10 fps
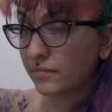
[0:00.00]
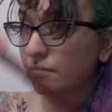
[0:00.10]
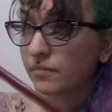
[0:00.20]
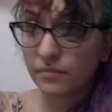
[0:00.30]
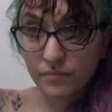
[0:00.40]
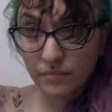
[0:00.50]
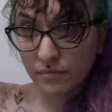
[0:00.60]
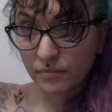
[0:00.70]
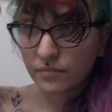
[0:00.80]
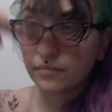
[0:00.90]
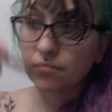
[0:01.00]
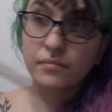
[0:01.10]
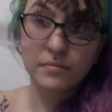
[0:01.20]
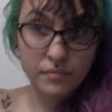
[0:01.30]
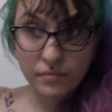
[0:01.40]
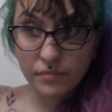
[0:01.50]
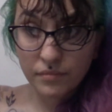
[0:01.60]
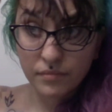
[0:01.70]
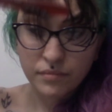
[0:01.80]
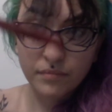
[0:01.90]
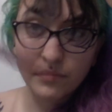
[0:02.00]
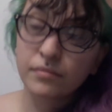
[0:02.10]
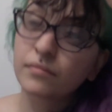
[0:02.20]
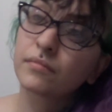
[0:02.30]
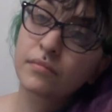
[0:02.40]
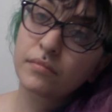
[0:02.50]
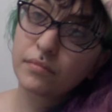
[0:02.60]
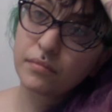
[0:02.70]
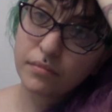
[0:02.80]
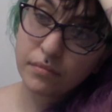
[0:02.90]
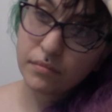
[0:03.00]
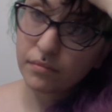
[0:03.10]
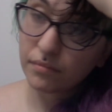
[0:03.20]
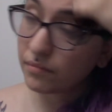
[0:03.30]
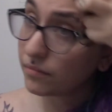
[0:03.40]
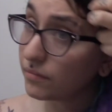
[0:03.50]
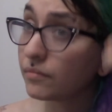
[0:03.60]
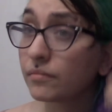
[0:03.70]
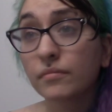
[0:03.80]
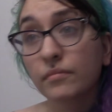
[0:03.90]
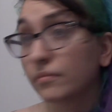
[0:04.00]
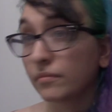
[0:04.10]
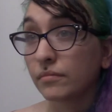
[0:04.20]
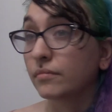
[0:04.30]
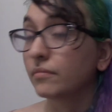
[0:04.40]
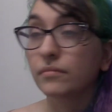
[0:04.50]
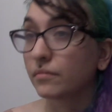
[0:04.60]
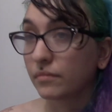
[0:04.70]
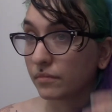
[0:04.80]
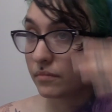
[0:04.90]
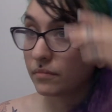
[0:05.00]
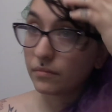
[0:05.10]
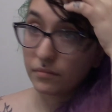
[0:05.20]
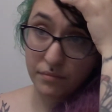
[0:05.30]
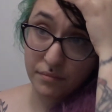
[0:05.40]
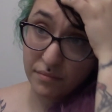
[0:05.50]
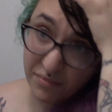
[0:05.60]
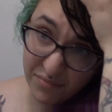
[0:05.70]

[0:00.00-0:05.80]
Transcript: No one is speaking in this clip.